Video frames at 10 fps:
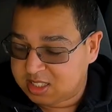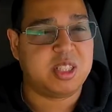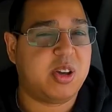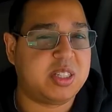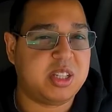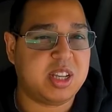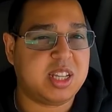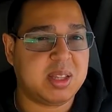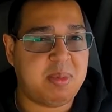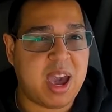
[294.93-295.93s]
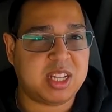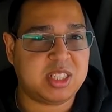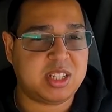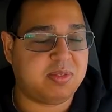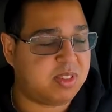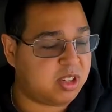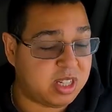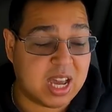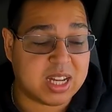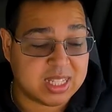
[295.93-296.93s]
So as you can imagine, if they're
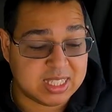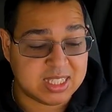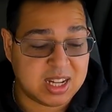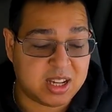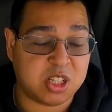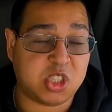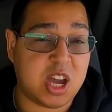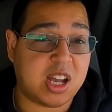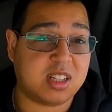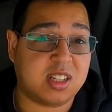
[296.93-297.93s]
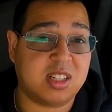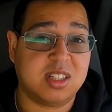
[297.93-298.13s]
not cleaning out your tractor,